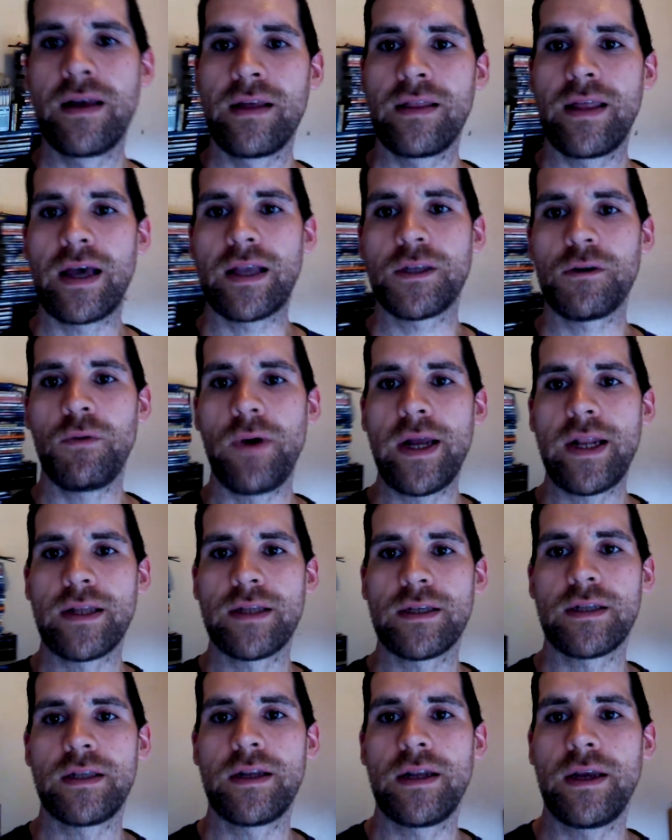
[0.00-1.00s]
that
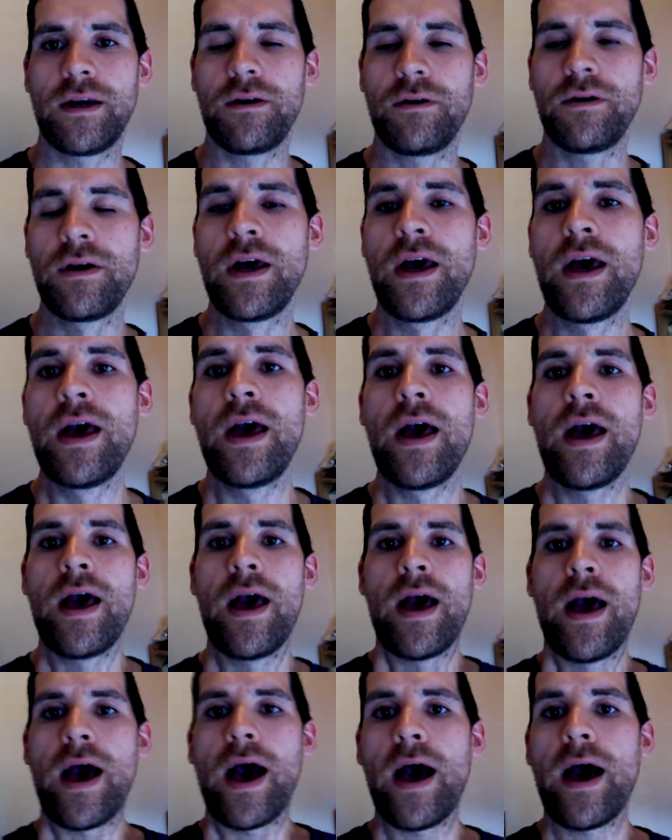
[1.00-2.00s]
sweetens the deal.
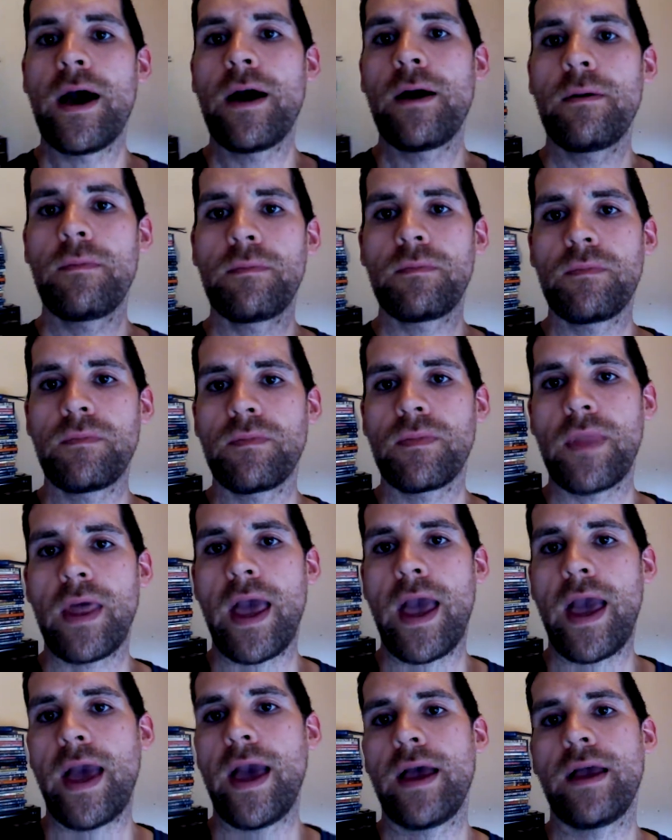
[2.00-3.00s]

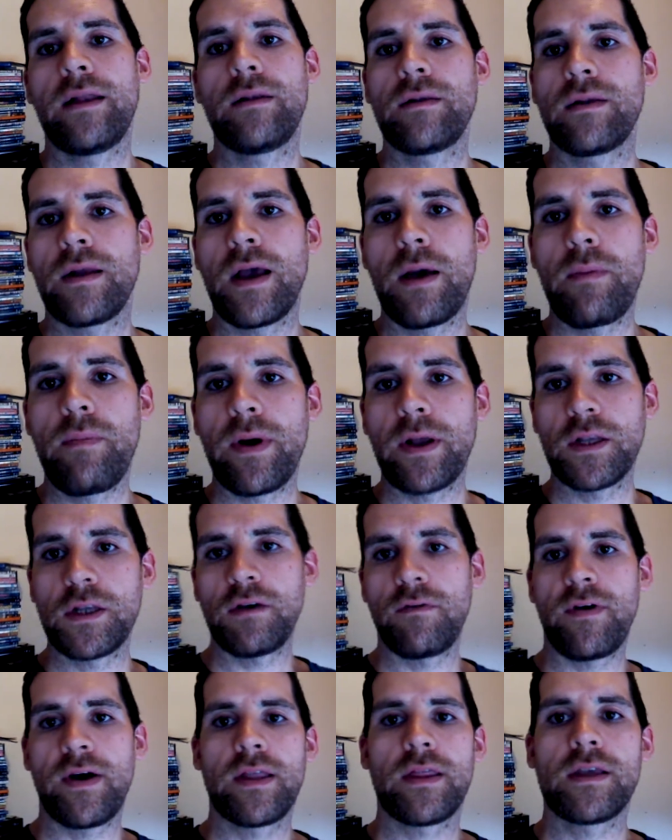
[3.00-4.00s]
And a bunch
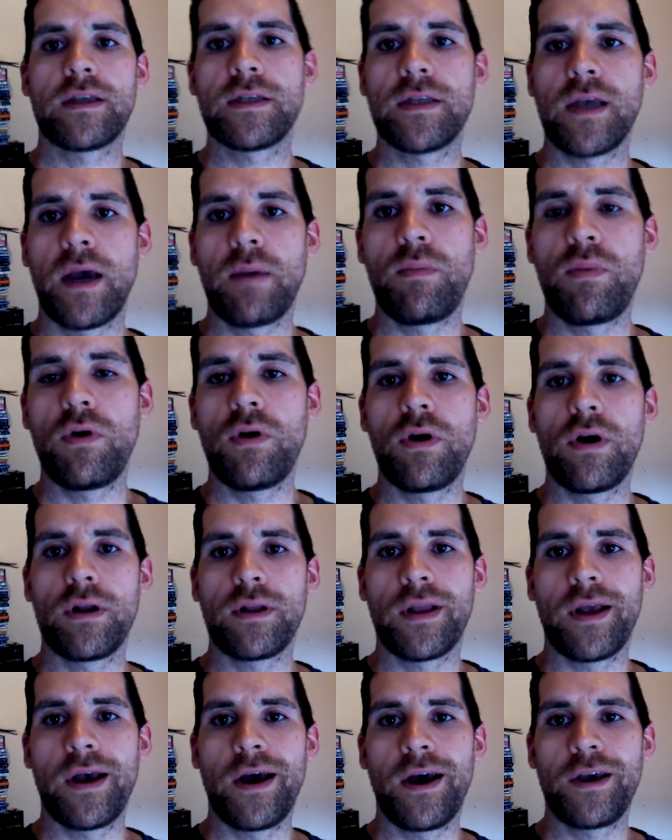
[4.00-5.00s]
of others I
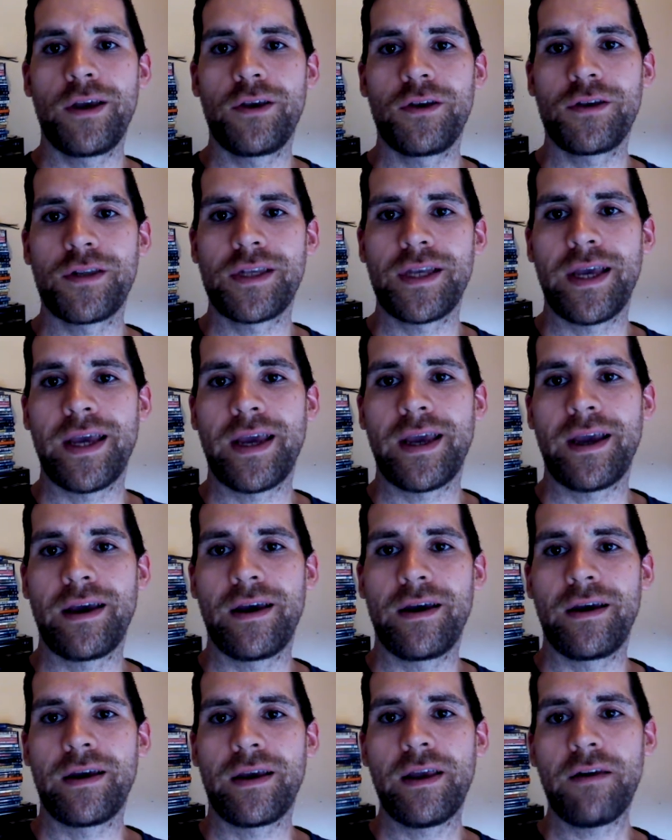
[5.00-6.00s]
bought
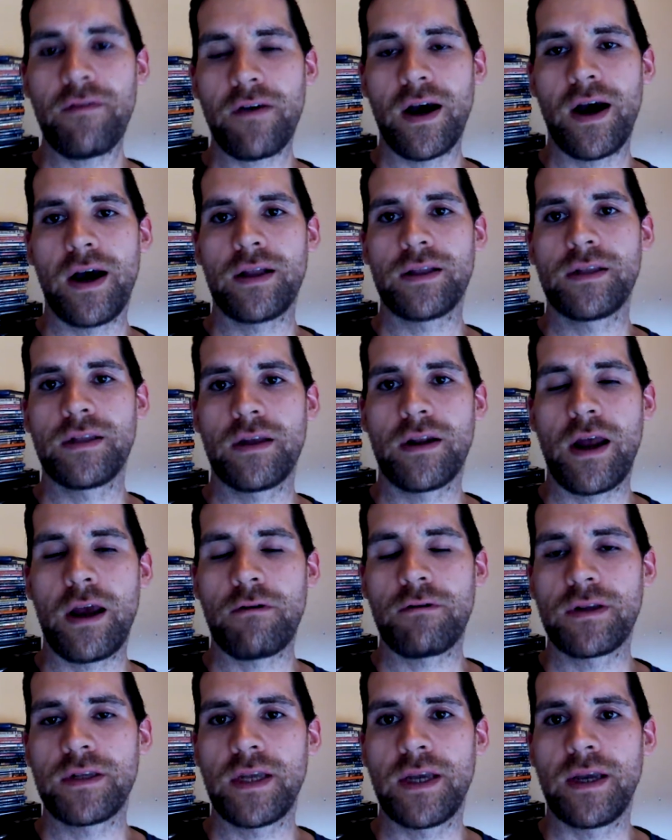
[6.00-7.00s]
using gift cards that I
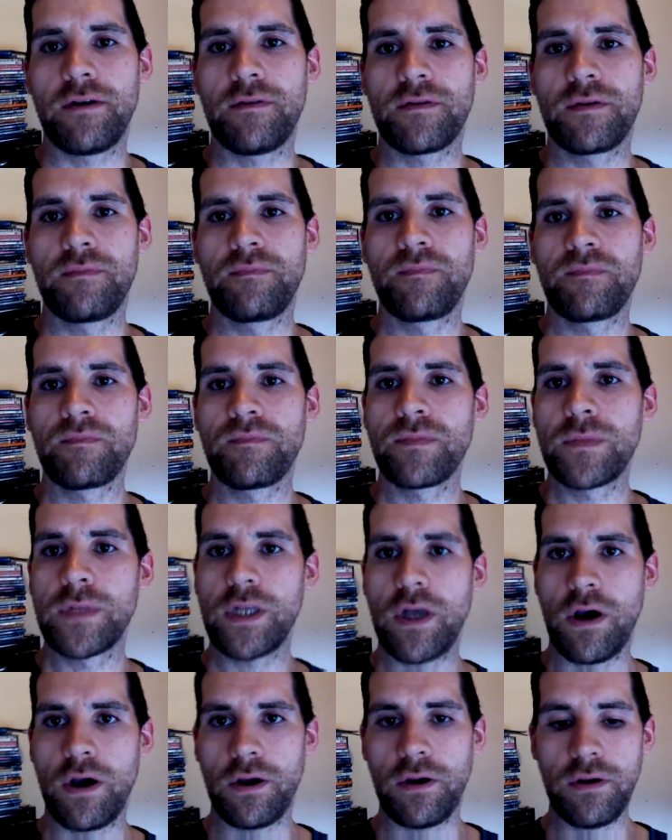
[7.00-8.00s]
received.
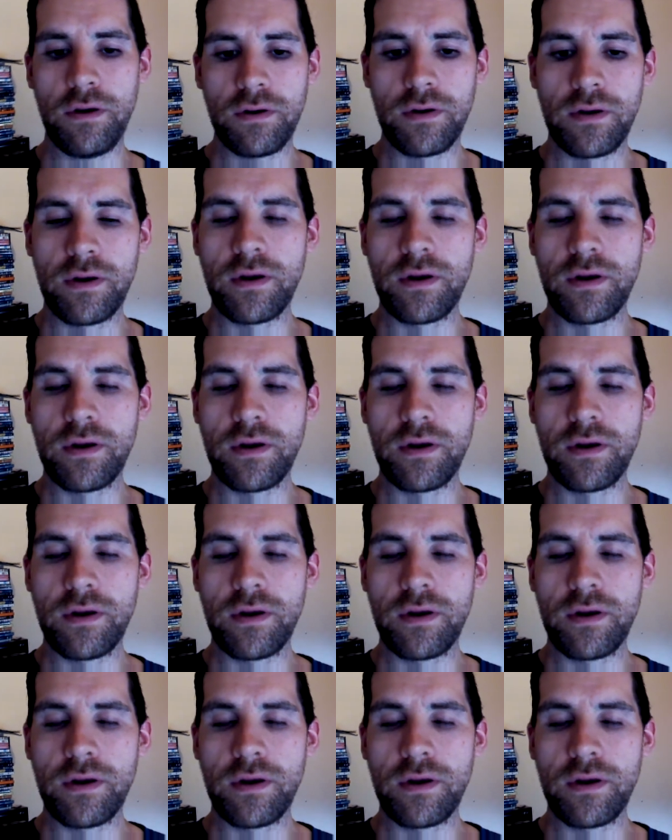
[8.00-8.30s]
So